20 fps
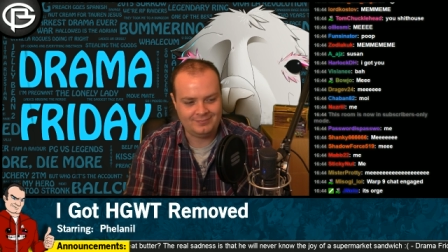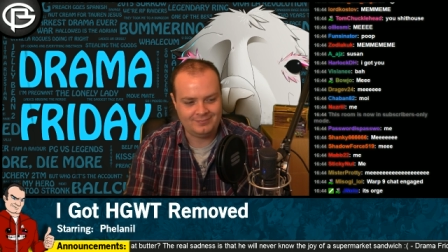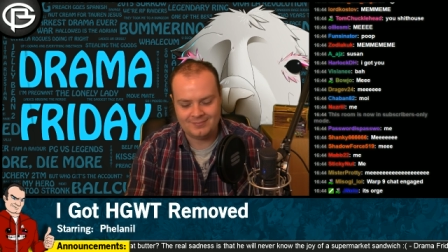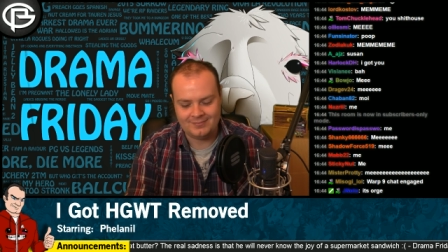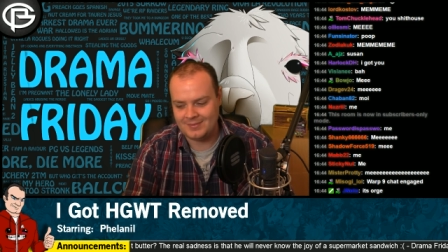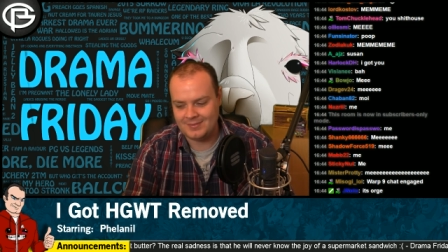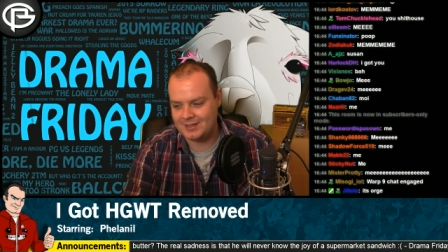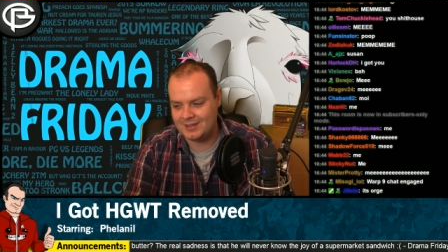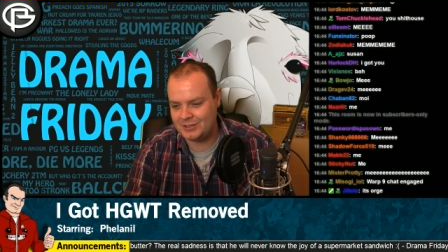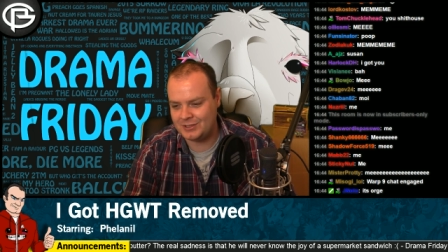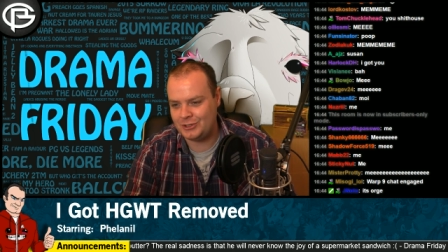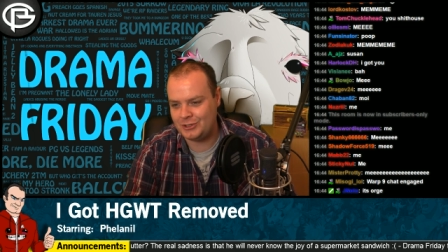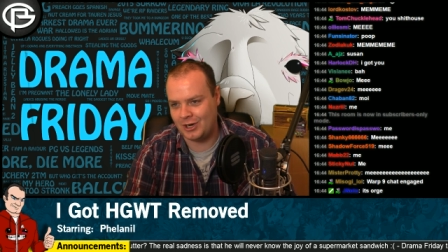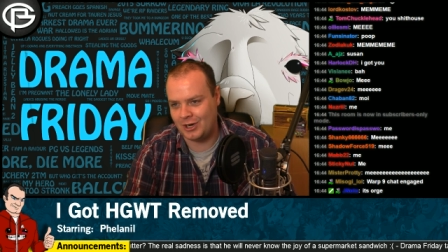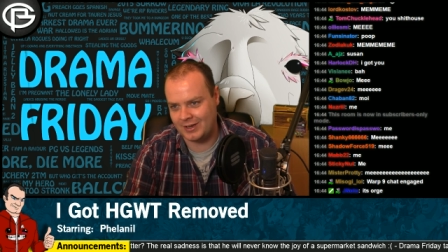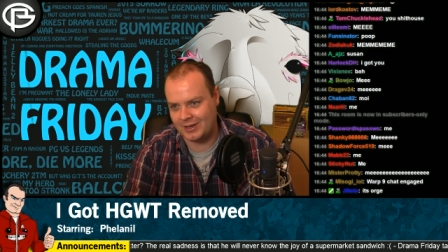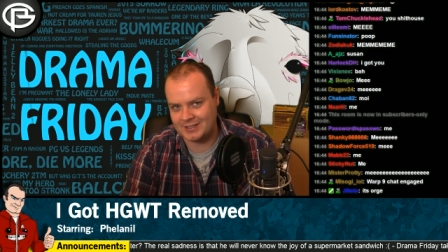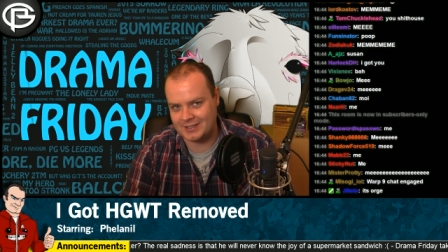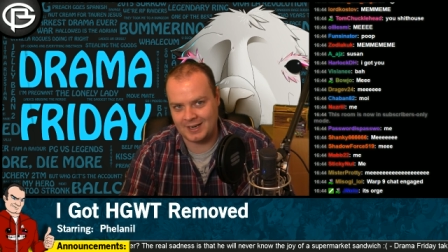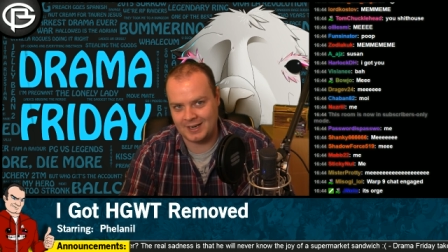it's a
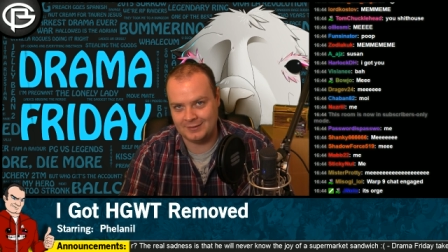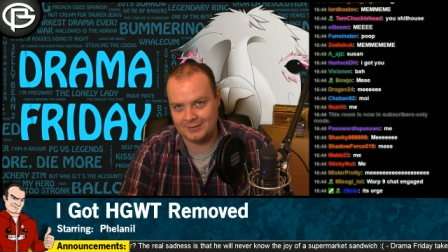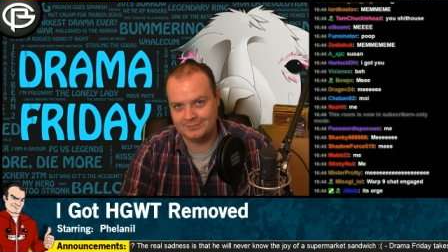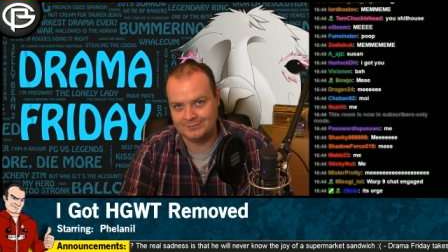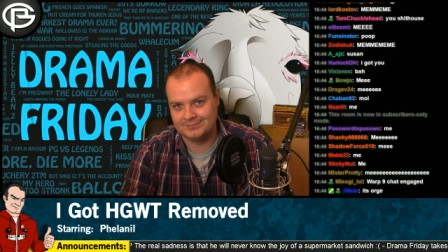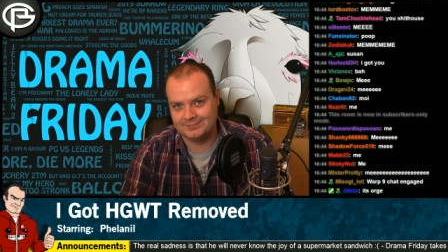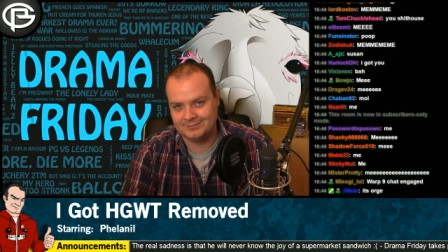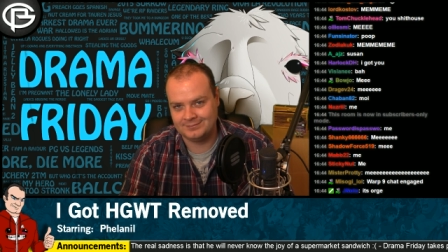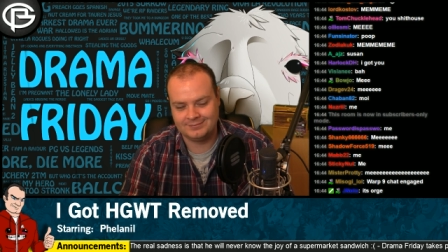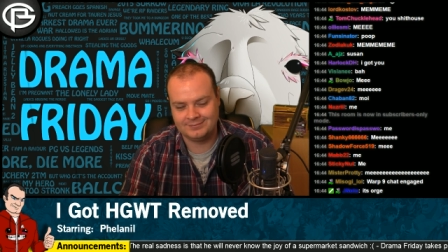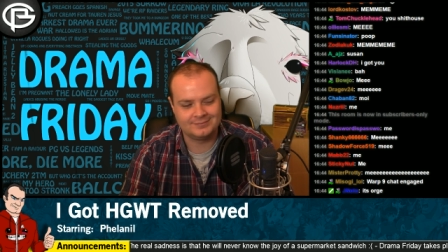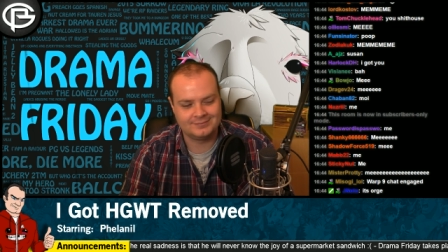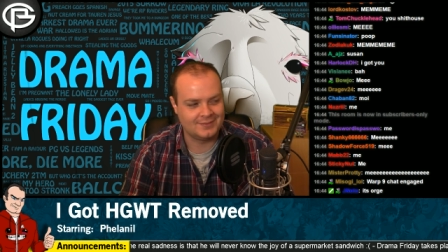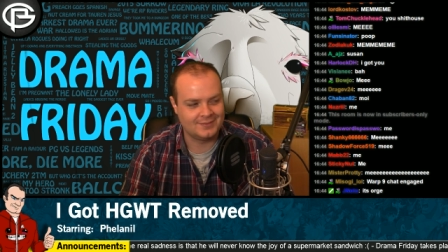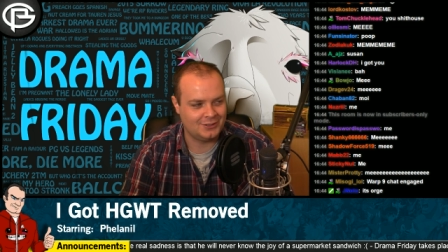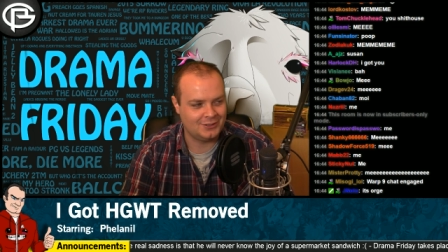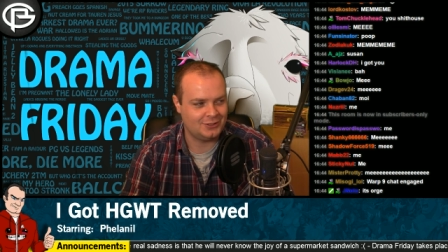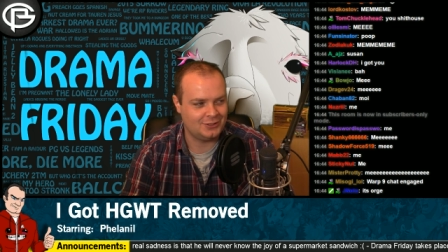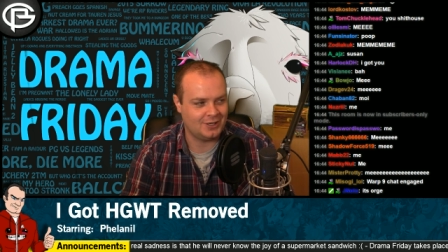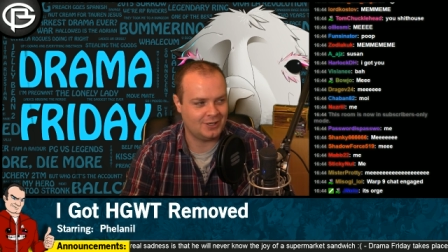short tail.
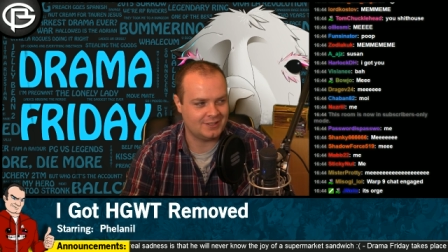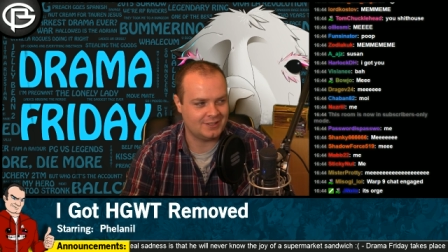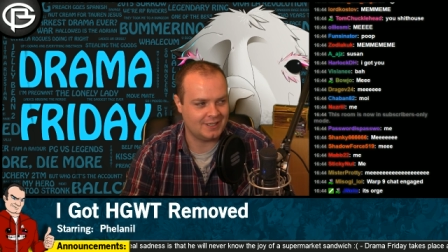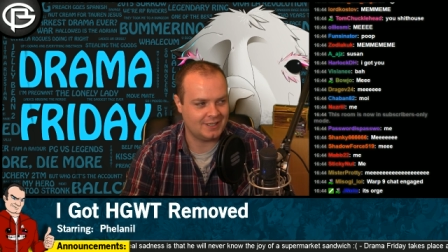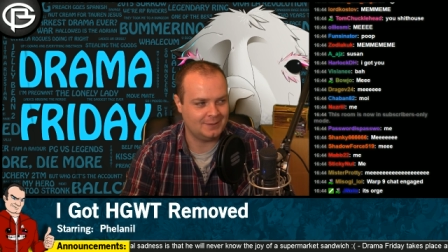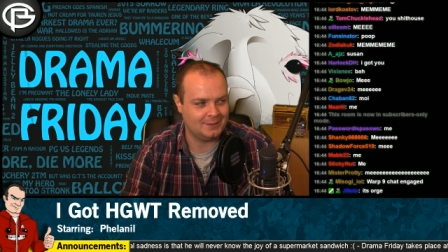Short tail.